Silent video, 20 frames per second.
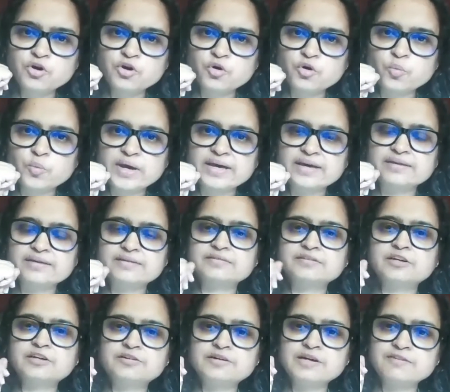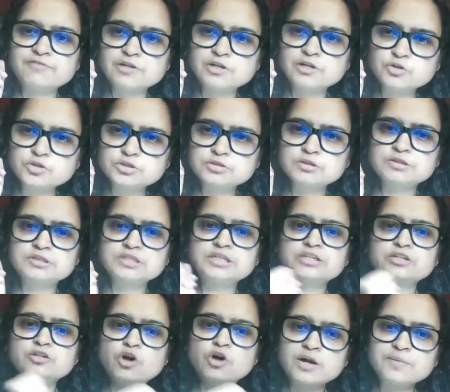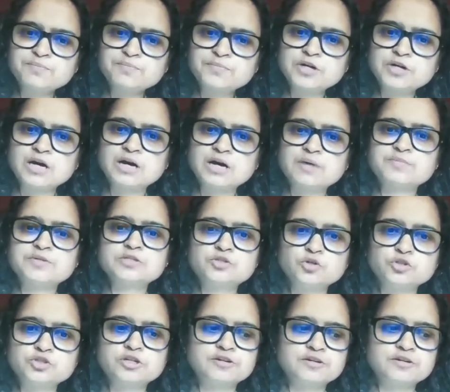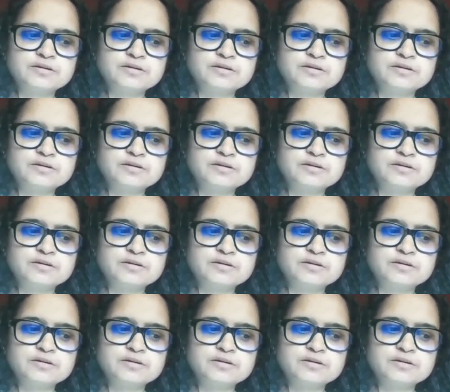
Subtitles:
when the revolutionary non-Brahmin social